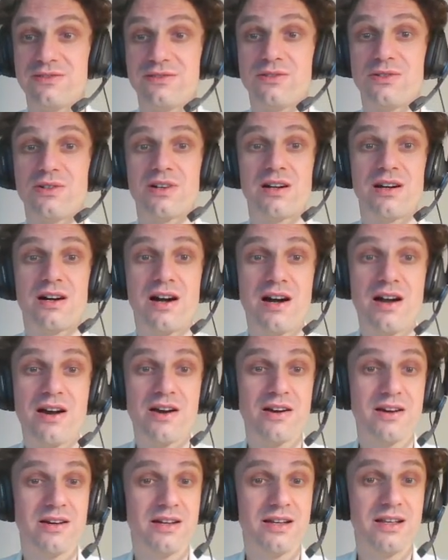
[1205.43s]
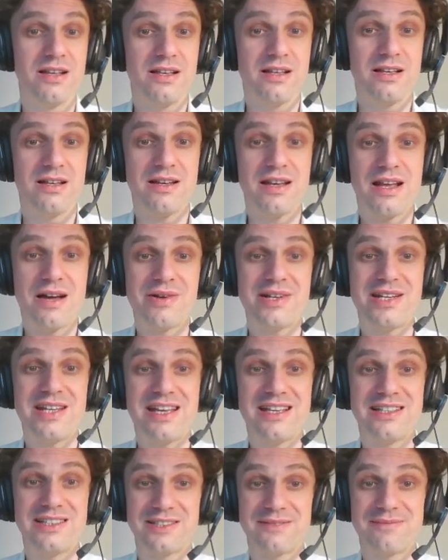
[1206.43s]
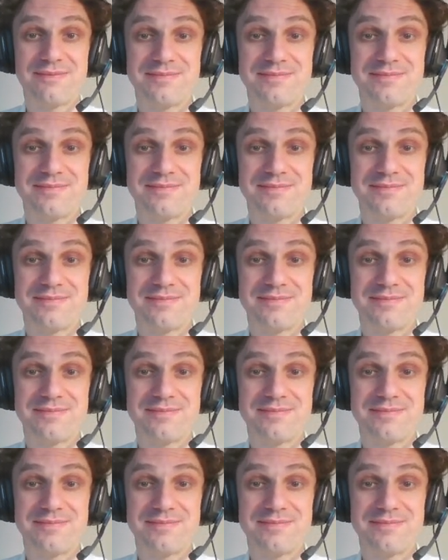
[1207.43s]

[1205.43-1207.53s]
for R nowadays.